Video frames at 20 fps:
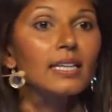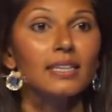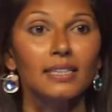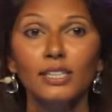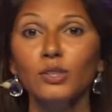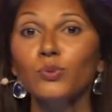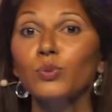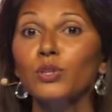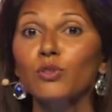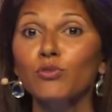
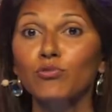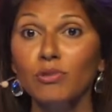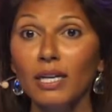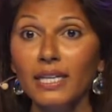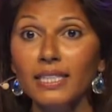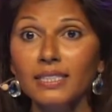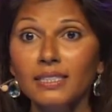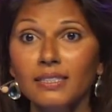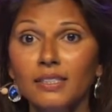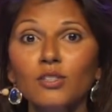Lead with the
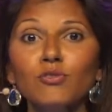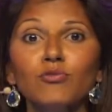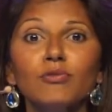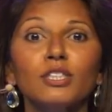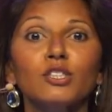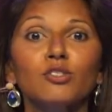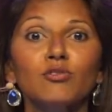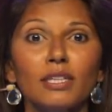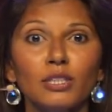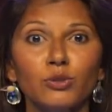right,
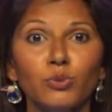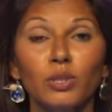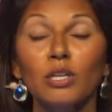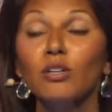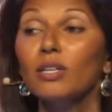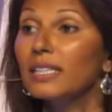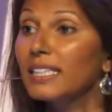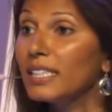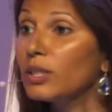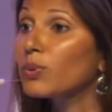redirect with,
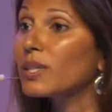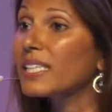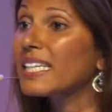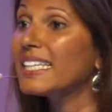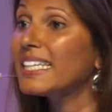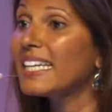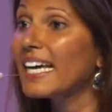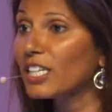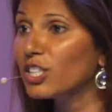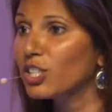lead with
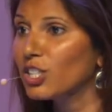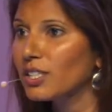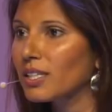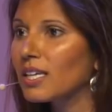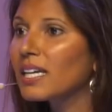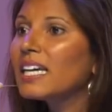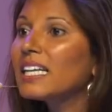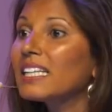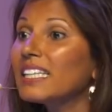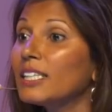connection,
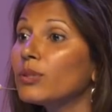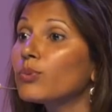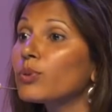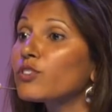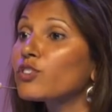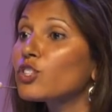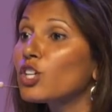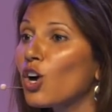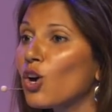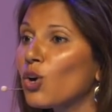lead
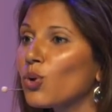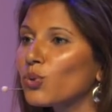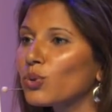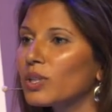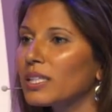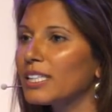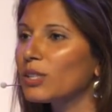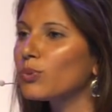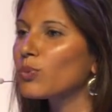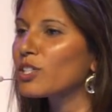with tone,
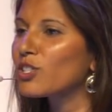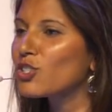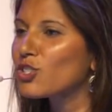lead with